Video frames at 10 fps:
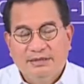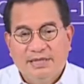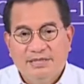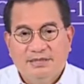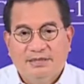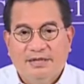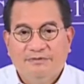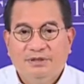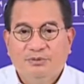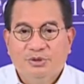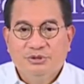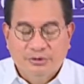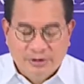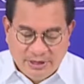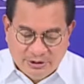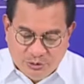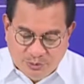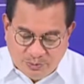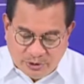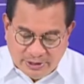at the national level was only
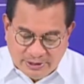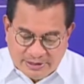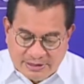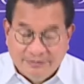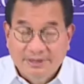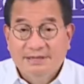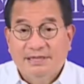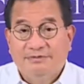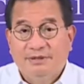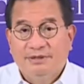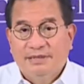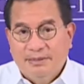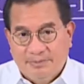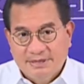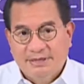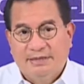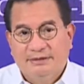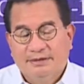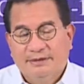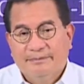2.77%.
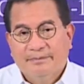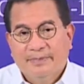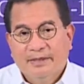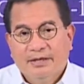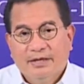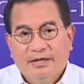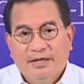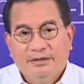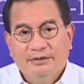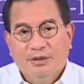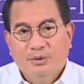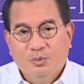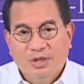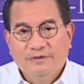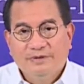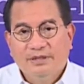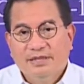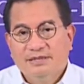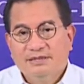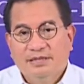And one of the
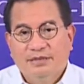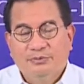things